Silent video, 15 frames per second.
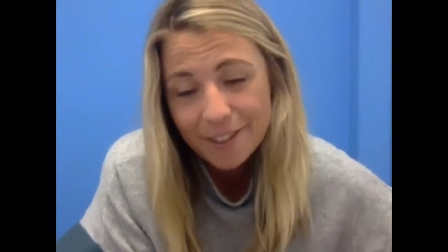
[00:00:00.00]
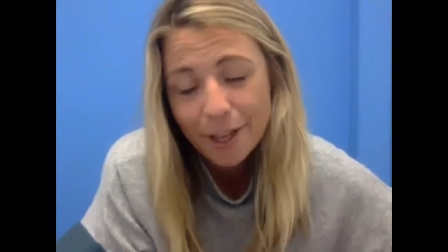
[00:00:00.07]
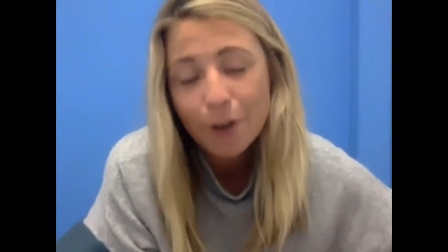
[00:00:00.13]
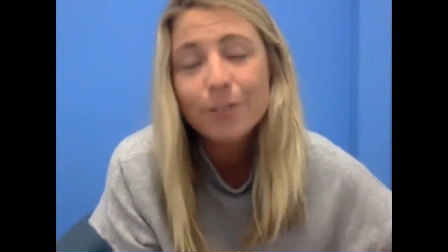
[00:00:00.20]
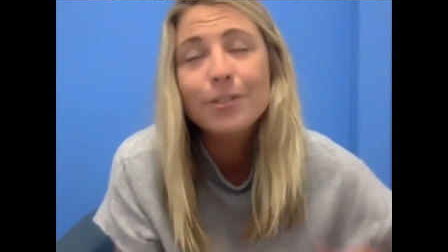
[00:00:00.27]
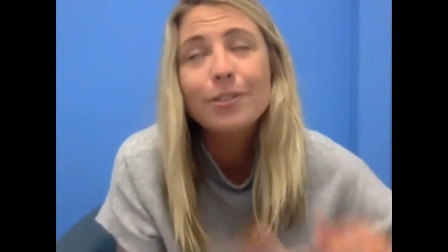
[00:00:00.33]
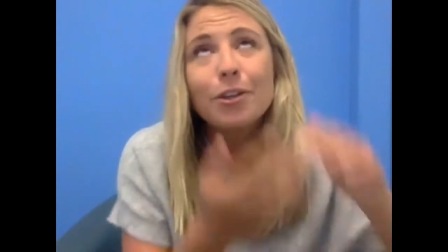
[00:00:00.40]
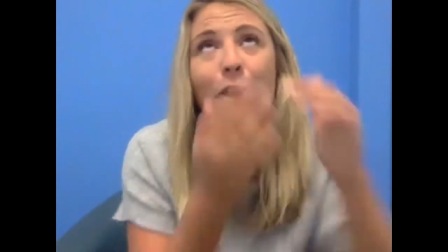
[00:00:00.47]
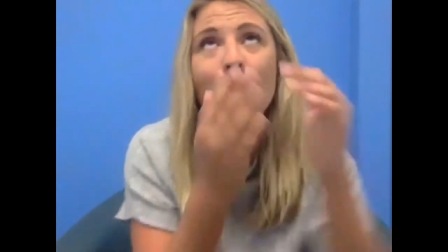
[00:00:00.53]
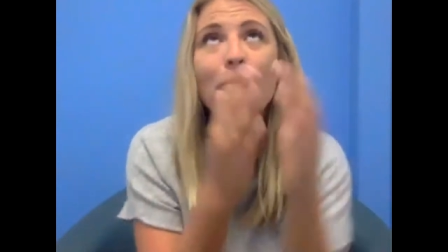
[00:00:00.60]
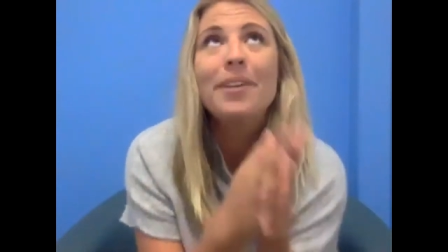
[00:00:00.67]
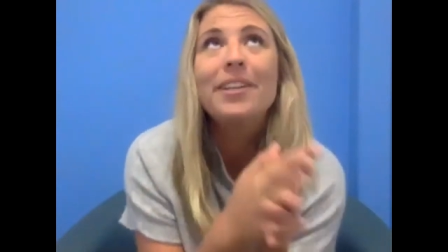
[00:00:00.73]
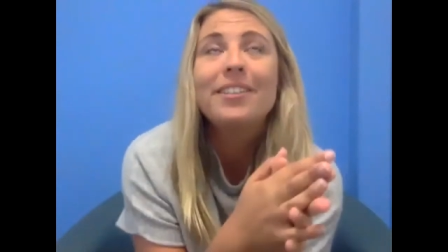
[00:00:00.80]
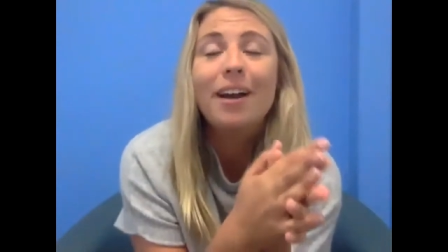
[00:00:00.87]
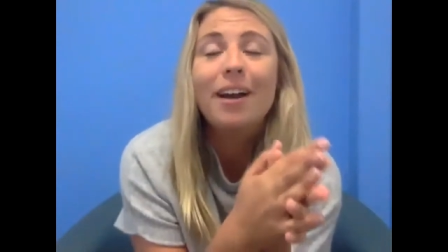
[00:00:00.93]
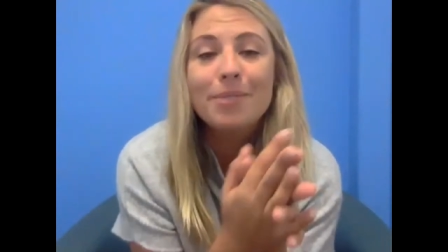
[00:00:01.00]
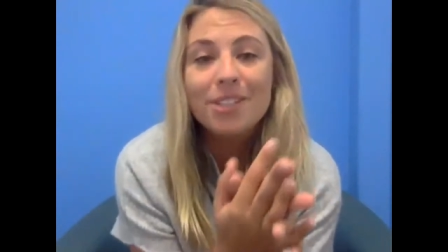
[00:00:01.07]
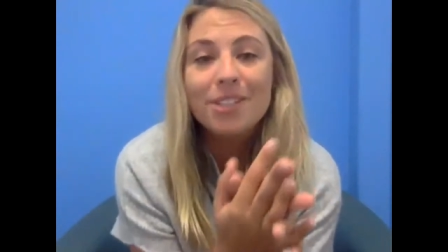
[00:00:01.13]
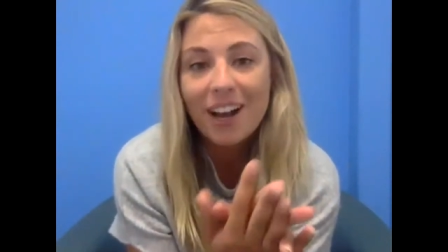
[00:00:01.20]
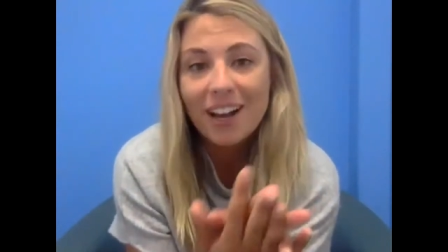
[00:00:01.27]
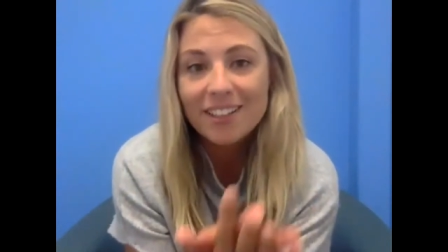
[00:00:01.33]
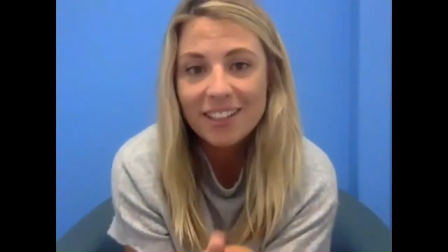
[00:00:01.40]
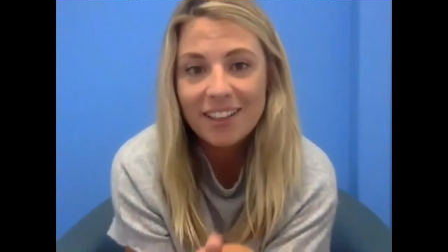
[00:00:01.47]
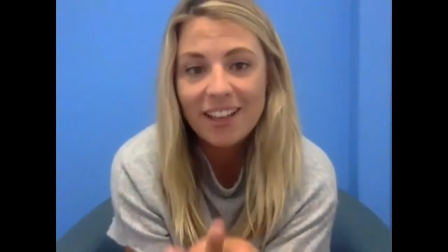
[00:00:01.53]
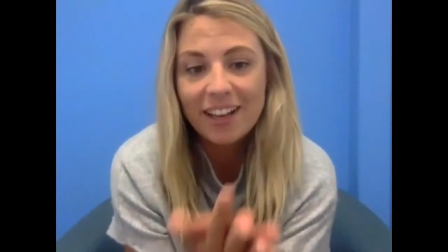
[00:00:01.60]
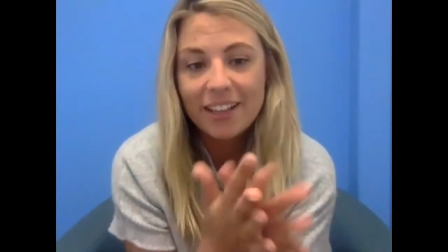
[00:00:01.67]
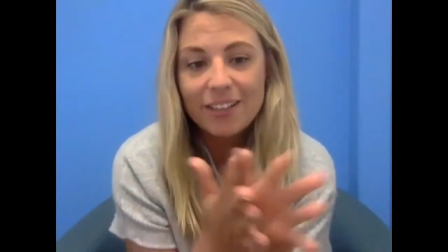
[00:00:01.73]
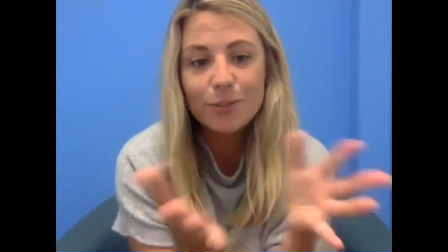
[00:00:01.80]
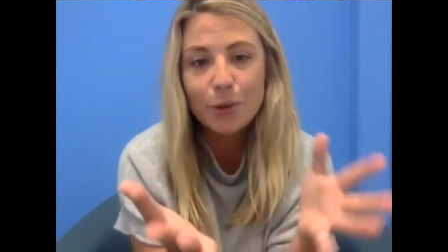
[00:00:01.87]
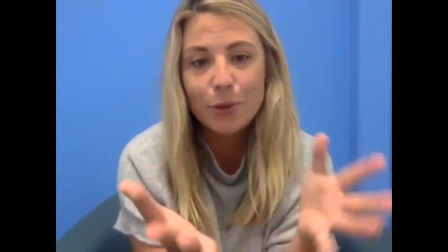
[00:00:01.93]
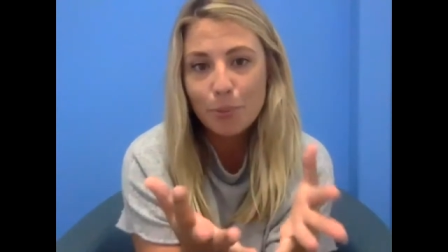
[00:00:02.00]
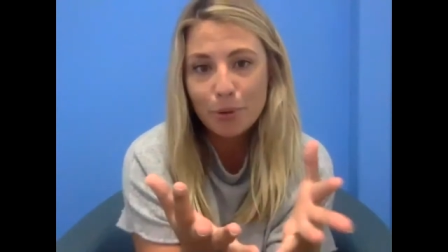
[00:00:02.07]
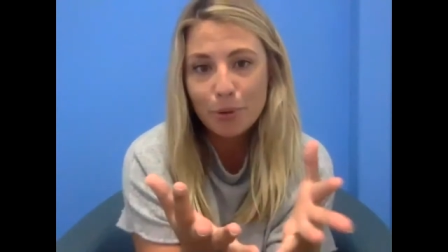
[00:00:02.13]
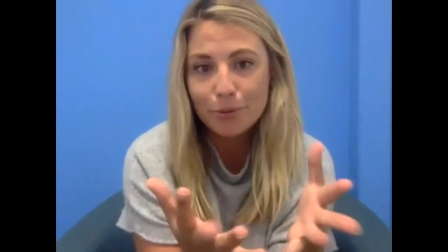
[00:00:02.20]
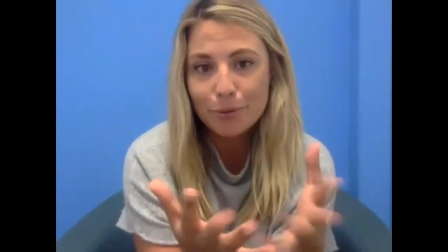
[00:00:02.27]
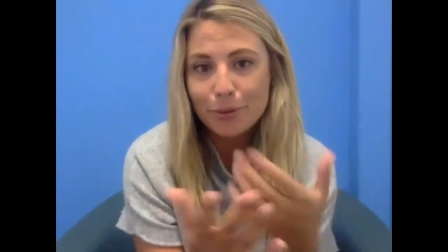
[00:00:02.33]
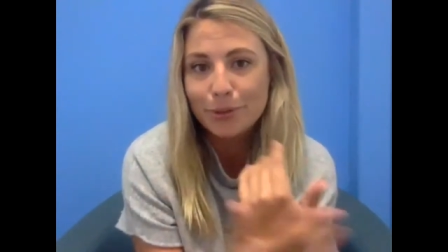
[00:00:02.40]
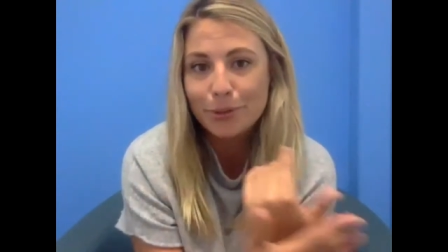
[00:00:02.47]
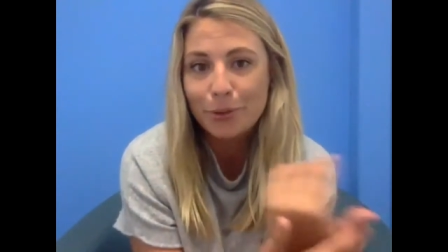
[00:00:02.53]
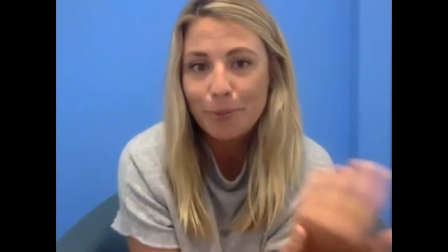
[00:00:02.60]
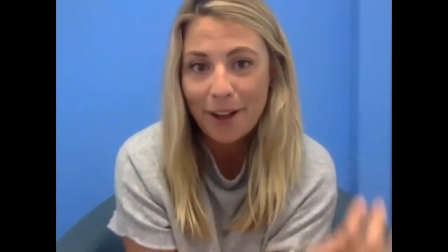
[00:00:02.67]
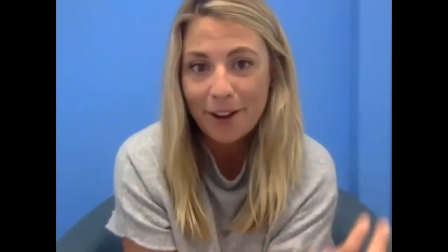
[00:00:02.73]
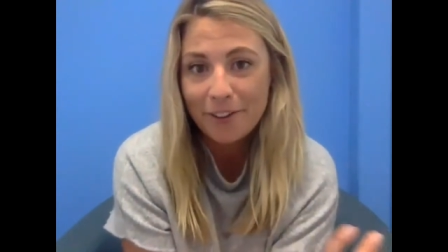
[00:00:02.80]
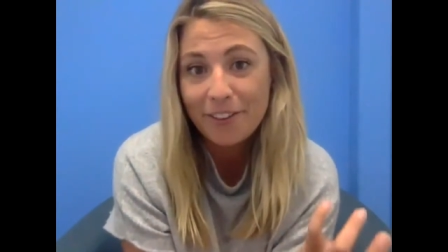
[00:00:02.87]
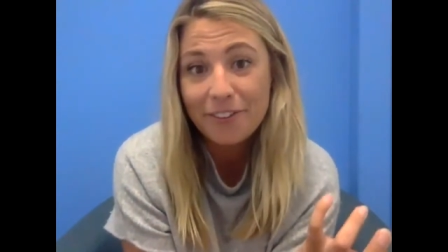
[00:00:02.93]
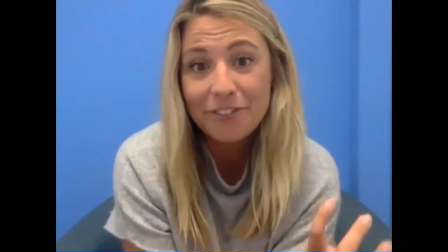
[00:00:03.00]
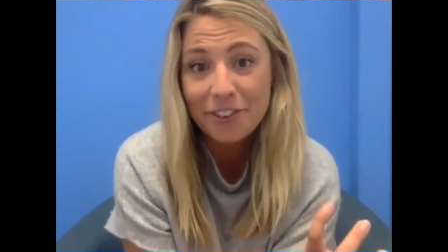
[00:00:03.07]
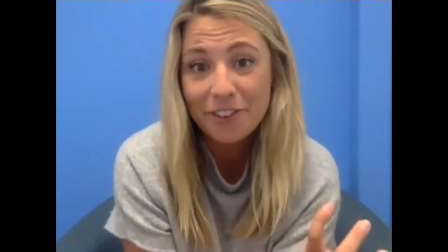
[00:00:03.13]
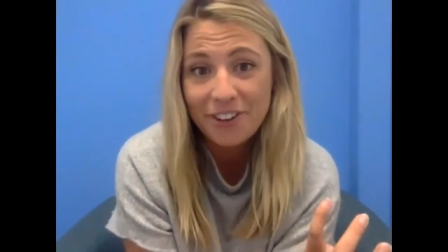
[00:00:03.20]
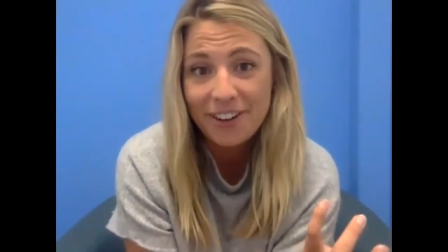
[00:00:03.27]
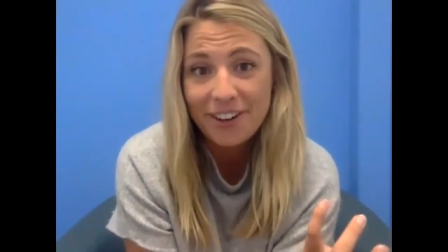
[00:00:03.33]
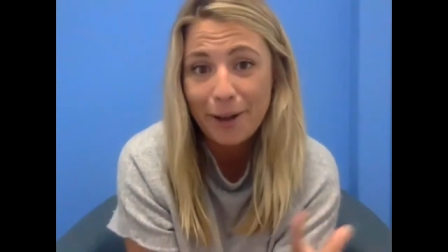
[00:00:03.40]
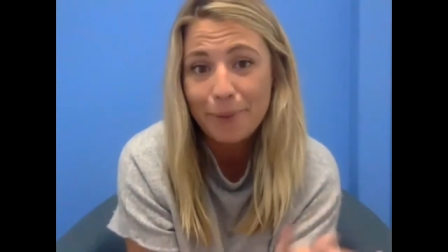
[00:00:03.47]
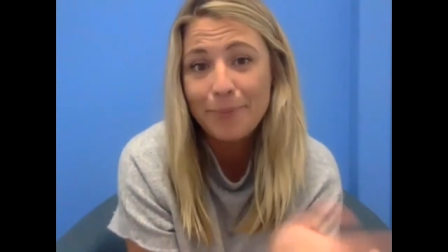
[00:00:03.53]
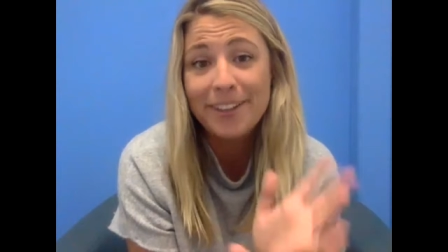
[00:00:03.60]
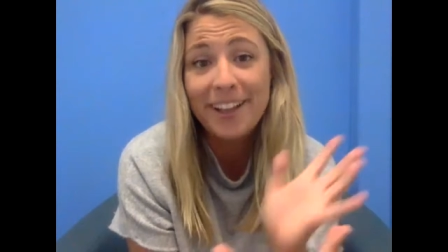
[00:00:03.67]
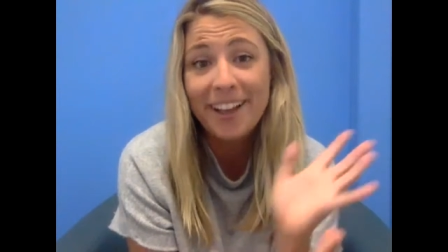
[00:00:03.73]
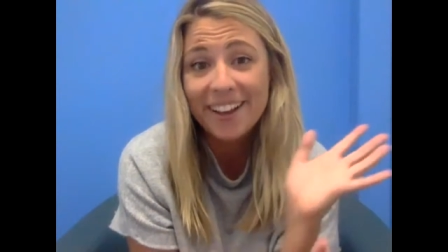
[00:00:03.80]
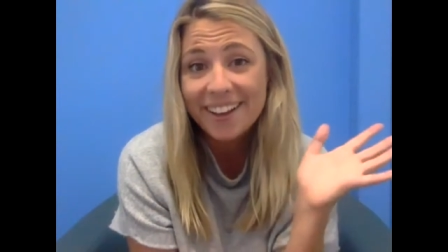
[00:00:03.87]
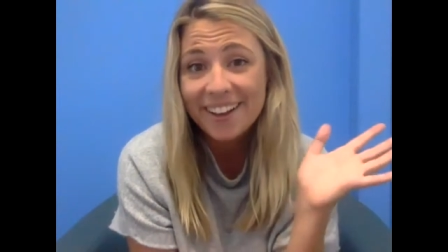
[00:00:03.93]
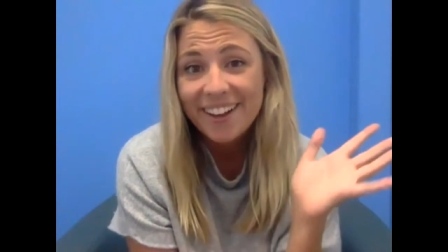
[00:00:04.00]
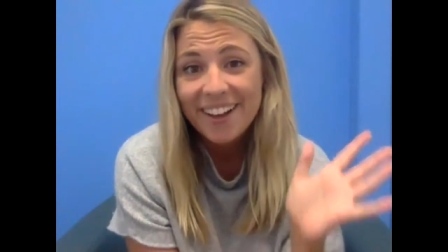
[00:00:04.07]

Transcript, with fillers: there are so many times you guys and like it's so beautiful to look back on that photo now and be like